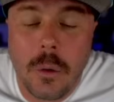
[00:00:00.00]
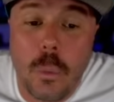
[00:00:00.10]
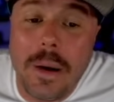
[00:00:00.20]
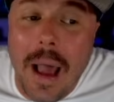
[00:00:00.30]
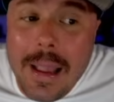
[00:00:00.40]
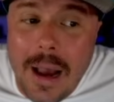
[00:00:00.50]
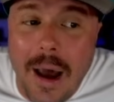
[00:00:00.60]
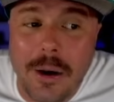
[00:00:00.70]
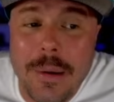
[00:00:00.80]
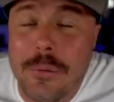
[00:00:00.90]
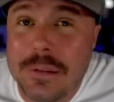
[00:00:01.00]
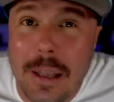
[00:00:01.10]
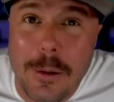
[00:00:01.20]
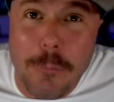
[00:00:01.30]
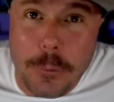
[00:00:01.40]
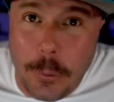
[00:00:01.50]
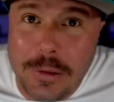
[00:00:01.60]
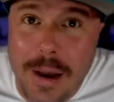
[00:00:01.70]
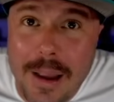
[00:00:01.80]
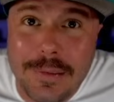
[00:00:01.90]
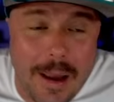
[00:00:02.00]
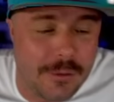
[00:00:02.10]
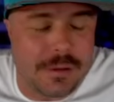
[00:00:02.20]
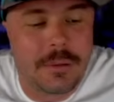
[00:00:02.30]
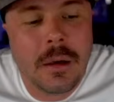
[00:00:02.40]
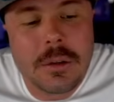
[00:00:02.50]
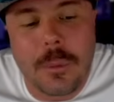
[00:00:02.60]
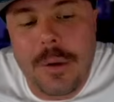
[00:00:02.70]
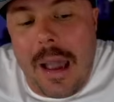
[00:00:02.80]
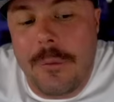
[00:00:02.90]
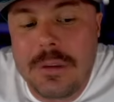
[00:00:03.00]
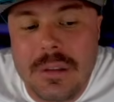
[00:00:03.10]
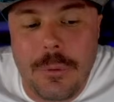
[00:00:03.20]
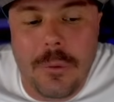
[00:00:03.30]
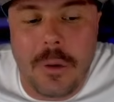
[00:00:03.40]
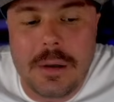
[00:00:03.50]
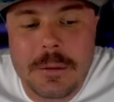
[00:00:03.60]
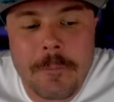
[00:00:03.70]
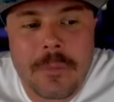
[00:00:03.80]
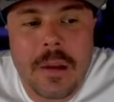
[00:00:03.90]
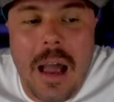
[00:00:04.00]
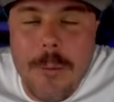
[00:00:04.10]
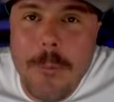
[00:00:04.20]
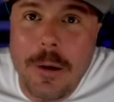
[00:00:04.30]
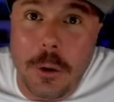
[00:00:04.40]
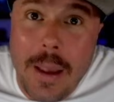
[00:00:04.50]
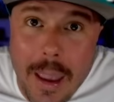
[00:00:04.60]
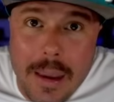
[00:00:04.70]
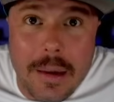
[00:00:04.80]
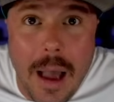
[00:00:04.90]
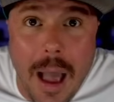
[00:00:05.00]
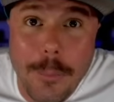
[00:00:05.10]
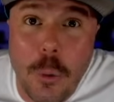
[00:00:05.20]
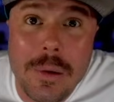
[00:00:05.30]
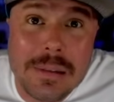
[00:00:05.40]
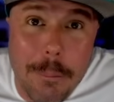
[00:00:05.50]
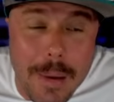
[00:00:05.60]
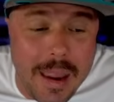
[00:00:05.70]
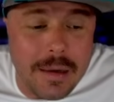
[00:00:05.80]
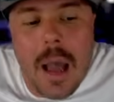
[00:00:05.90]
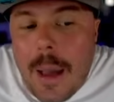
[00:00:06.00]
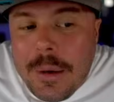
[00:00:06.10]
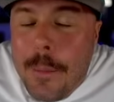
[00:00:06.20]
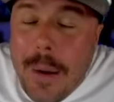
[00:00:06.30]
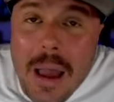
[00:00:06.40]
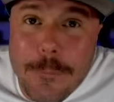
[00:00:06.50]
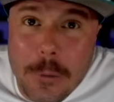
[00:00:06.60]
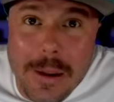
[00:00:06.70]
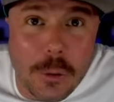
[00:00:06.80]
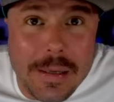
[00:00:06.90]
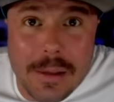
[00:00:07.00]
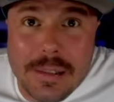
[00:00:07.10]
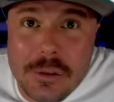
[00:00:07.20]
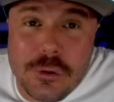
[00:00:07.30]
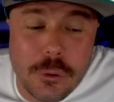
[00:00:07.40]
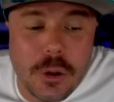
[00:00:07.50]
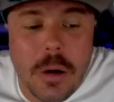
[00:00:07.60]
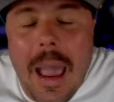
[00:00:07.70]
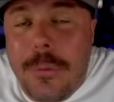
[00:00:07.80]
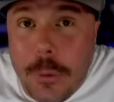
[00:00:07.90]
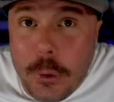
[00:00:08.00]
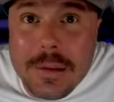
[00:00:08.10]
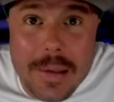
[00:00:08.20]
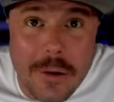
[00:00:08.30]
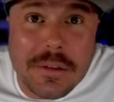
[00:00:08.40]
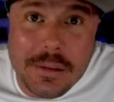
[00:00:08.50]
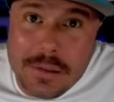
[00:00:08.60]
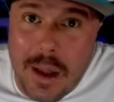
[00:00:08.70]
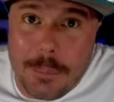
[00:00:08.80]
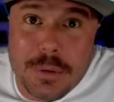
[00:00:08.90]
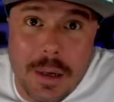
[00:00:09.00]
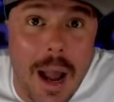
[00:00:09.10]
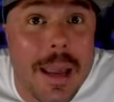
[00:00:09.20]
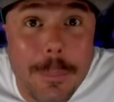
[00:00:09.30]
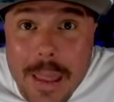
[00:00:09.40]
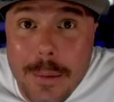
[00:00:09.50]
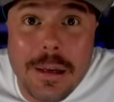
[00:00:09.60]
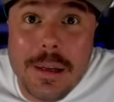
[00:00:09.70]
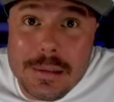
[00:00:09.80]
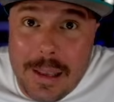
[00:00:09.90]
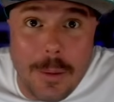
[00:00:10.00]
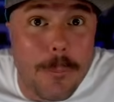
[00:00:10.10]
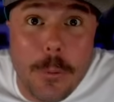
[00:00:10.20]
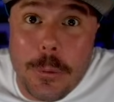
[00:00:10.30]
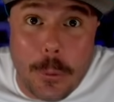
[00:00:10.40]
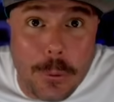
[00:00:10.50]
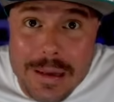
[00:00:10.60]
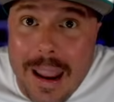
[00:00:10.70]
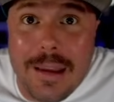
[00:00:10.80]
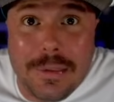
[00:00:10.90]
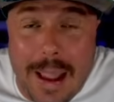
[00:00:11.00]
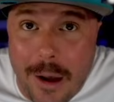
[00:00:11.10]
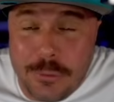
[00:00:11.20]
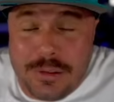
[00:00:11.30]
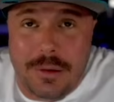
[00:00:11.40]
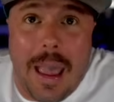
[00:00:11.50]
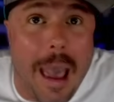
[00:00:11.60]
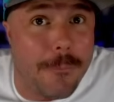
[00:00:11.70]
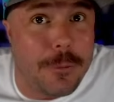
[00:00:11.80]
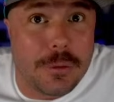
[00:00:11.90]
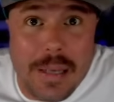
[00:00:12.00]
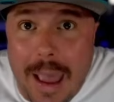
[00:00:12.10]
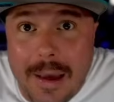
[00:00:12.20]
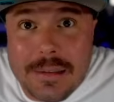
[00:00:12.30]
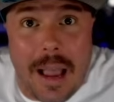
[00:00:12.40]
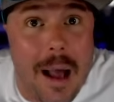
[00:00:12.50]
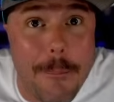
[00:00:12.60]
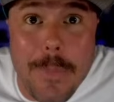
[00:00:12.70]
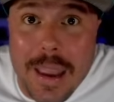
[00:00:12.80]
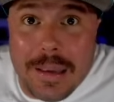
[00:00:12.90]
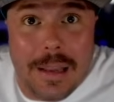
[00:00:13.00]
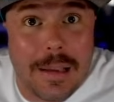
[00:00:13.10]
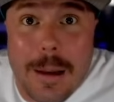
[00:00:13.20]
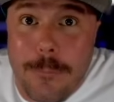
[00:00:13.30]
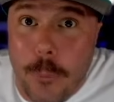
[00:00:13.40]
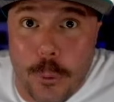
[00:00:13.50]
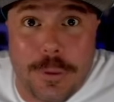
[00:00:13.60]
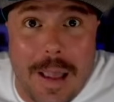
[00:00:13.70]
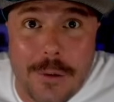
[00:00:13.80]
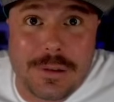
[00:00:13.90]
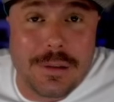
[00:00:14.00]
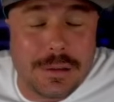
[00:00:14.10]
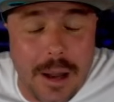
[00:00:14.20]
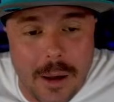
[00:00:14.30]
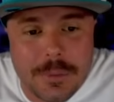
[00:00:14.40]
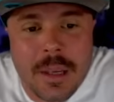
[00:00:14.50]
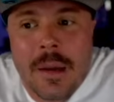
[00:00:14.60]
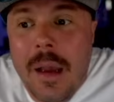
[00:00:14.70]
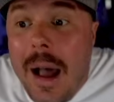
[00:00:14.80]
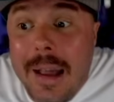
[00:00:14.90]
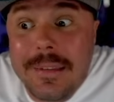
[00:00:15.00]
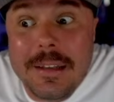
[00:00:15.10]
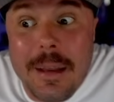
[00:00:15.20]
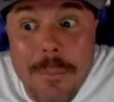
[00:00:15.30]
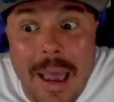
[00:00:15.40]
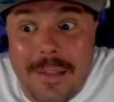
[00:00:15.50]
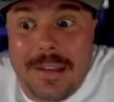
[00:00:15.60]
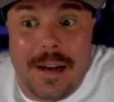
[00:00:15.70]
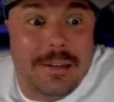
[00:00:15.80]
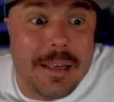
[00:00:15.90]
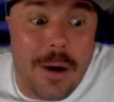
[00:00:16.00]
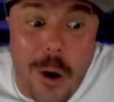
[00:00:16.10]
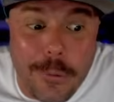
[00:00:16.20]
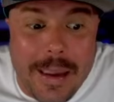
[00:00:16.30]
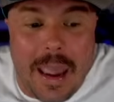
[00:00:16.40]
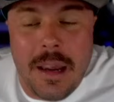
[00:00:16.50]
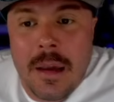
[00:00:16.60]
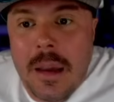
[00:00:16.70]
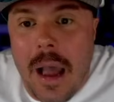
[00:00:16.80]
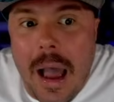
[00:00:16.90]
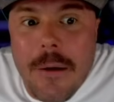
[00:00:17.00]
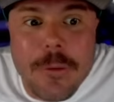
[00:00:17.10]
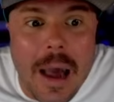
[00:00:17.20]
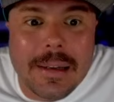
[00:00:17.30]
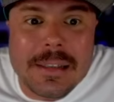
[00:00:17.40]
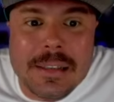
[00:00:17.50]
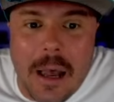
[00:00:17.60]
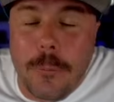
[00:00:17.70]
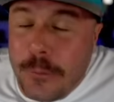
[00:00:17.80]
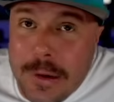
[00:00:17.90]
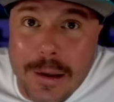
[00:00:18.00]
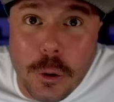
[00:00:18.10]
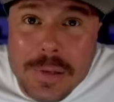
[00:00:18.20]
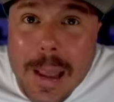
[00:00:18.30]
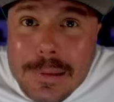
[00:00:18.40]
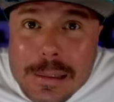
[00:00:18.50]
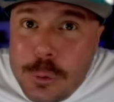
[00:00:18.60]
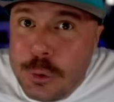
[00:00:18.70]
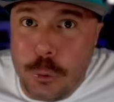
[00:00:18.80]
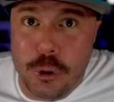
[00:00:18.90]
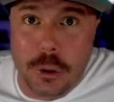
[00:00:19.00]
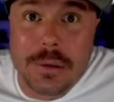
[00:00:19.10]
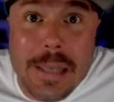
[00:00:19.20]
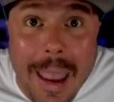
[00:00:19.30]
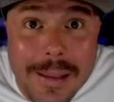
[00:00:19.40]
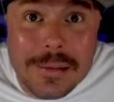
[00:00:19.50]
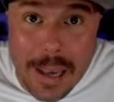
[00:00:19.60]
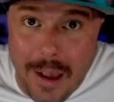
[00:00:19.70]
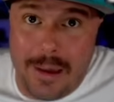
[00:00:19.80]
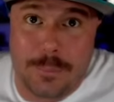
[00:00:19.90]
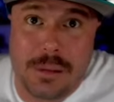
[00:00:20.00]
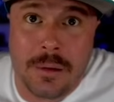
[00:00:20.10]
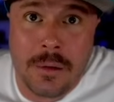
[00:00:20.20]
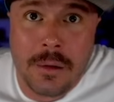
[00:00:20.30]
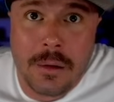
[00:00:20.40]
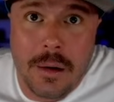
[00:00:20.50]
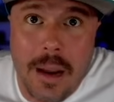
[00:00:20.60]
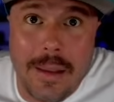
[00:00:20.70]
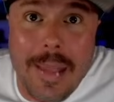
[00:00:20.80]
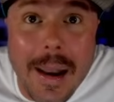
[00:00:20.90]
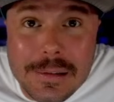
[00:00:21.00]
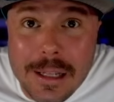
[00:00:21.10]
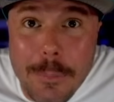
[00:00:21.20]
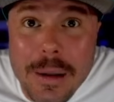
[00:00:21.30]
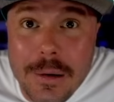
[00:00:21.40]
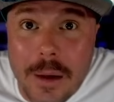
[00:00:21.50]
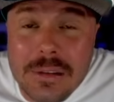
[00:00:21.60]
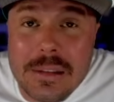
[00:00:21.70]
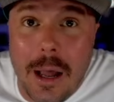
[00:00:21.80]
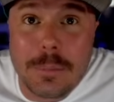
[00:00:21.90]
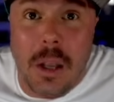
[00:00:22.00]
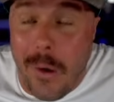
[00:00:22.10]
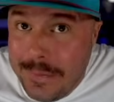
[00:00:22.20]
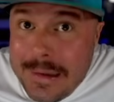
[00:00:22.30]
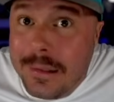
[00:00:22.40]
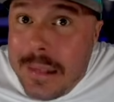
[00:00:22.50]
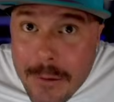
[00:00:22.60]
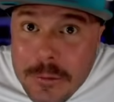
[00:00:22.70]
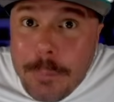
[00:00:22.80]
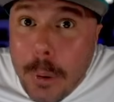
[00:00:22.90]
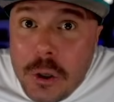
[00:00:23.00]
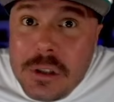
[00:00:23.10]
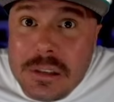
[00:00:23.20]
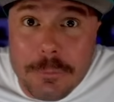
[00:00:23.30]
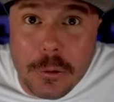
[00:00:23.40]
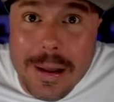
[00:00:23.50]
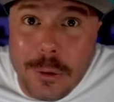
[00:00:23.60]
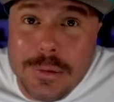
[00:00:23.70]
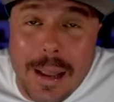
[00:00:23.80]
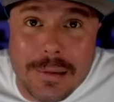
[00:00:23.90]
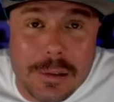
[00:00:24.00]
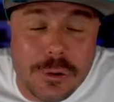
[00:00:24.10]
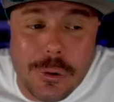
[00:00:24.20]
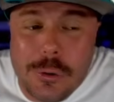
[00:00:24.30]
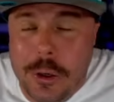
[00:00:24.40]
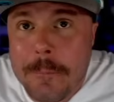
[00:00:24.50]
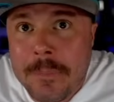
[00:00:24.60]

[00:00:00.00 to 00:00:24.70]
When I got him, he was selling for 39,000. So what I was doing was, I figured, hey, I'm going to buy Fernando Tatis Jr. at 30,000 stubs. I am then going to sell him for 38,000. After tax, I'm making like 4,000 stubs. I did the math and I said, okay, I've got to sell Fernando Tatis Jr. 10 times. And that is going to be enough stubs on the 11th purchase of Fernando Tatis Jr.